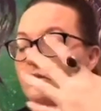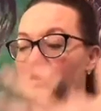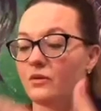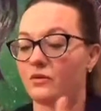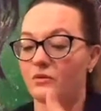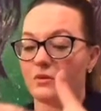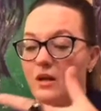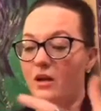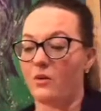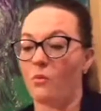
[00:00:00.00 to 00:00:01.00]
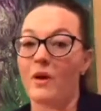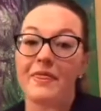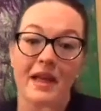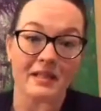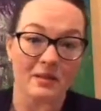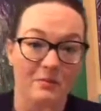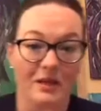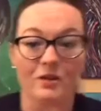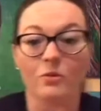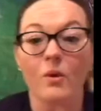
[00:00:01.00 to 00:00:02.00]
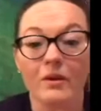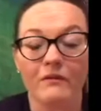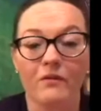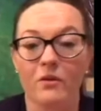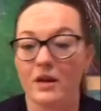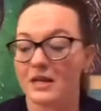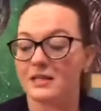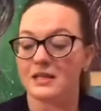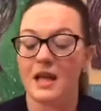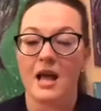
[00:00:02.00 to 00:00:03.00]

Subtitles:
to want that to be growing for us.